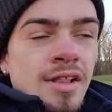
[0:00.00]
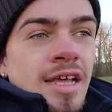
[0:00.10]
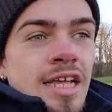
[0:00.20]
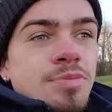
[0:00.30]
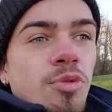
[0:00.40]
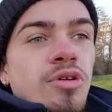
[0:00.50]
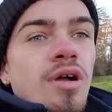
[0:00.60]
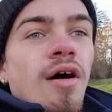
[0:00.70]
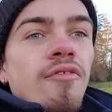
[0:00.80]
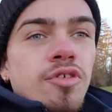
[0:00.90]
It's more
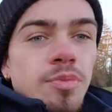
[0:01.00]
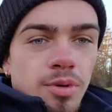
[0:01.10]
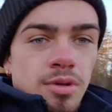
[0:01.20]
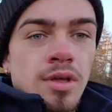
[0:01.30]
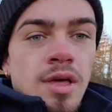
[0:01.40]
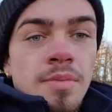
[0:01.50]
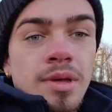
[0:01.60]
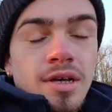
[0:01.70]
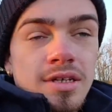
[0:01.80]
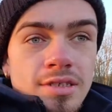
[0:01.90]
comfortable,
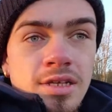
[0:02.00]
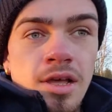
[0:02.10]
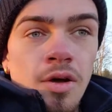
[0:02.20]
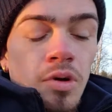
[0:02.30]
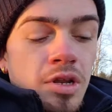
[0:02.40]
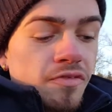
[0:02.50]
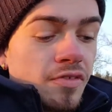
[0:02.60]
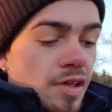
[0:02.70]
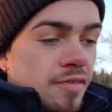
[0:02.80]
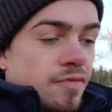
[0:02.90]
because when
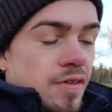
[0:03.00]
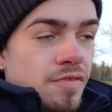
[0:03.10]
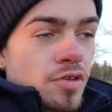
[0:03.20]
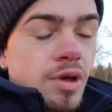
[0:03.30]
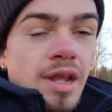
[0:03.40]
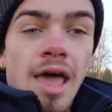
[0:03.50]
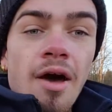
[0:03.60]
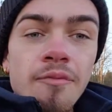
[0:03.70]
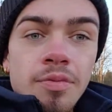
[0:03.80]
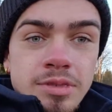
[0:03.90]
if you get
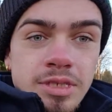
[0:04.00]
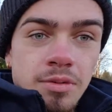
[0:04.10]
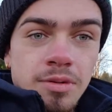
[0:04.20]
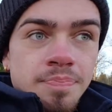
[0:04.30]
help from someone,